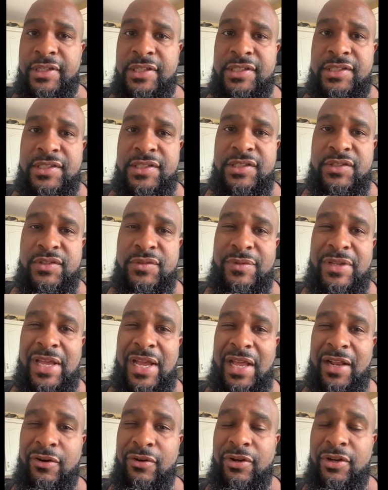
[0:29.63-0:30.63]
This is
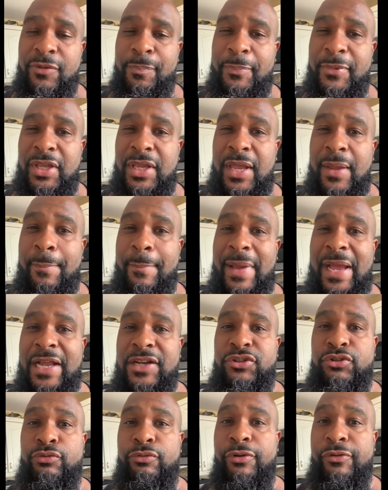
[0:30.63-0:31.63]
not going to be a
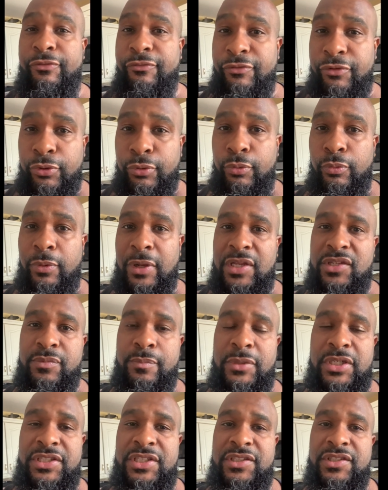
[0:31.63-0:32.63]
match review as
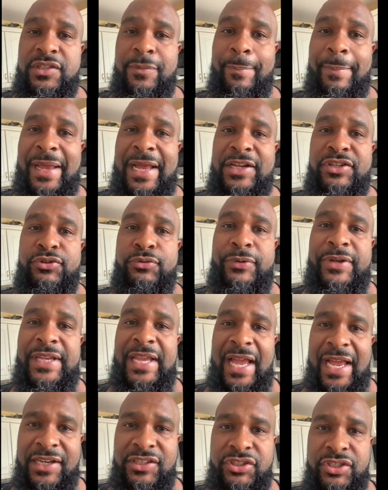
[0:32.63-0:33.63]
much as a match
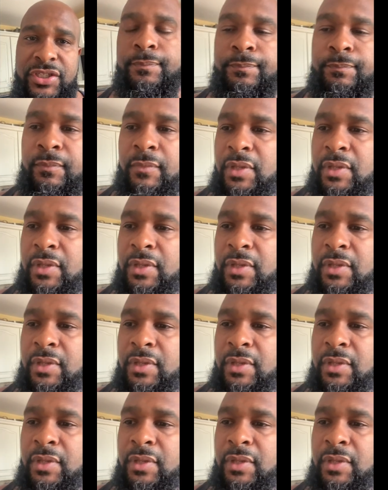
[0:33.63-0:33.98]
reaction.